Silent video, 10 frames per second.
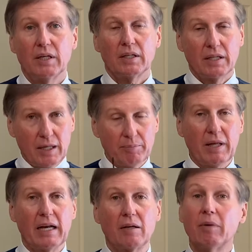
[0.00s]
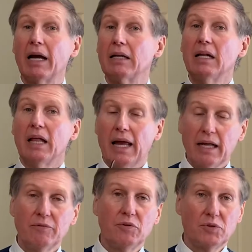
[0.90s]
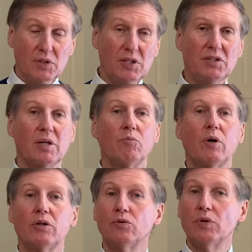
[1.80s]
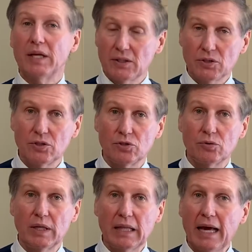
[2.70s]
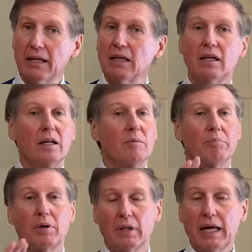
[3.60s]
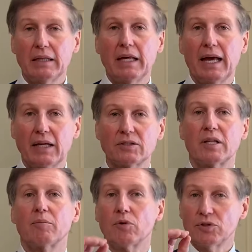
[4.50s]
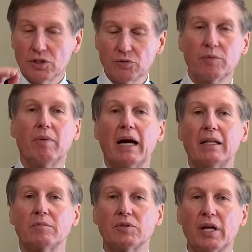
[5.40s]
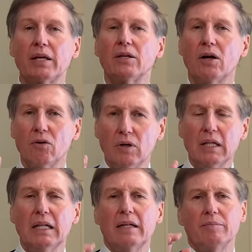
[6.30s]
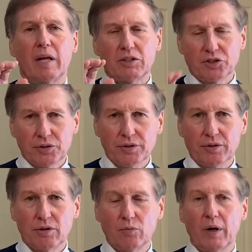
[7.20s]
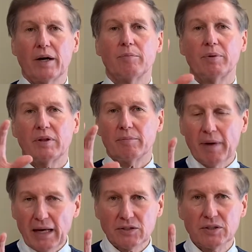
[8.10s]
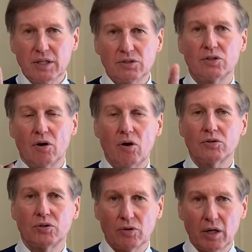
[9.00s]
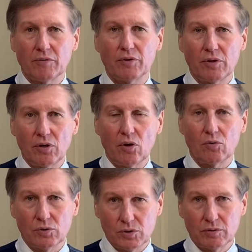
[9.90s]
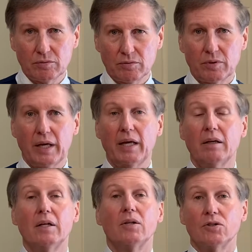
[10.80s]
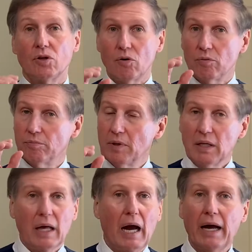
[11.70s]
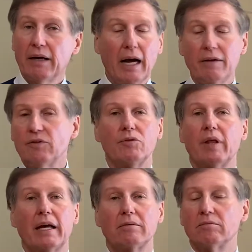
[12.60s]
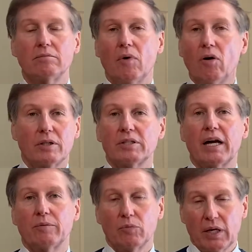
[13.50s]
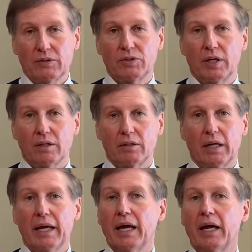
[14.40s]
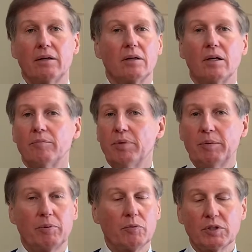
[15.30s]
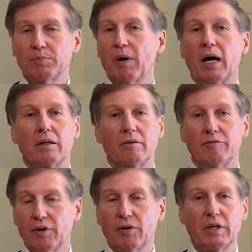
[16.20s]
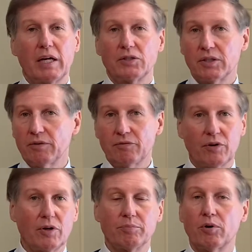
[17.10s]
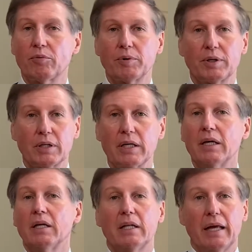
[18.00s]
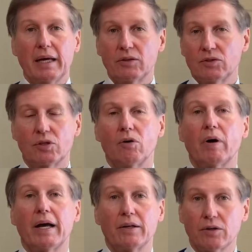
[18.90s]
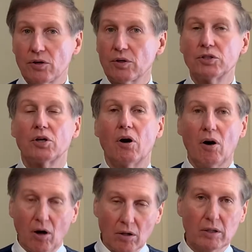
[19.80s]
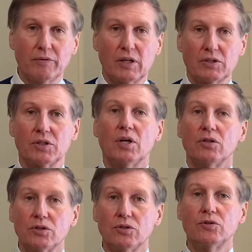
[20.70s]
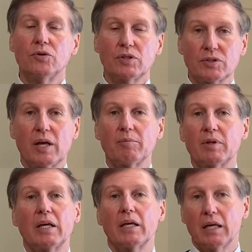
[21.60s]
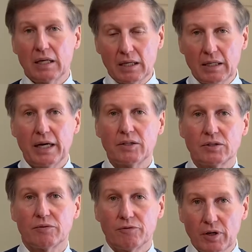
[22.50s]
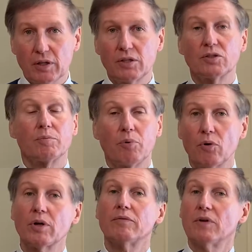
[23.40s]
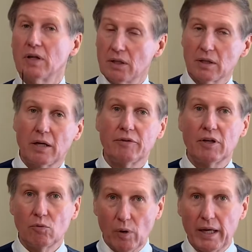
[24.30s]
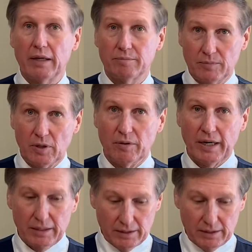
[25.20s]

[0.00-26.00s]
Keep that in mind. And if you see someone who isn't doing that, politely ask them or just remind them, say, you know, not sure you're aware, but the mask needs to also cover the nose. Okay, so I do that all the time when I see it. And people respond very nicely, very appropriately. And so I encourage all of us to do the same thing in a nice, friendly, supportive, loving way. All right?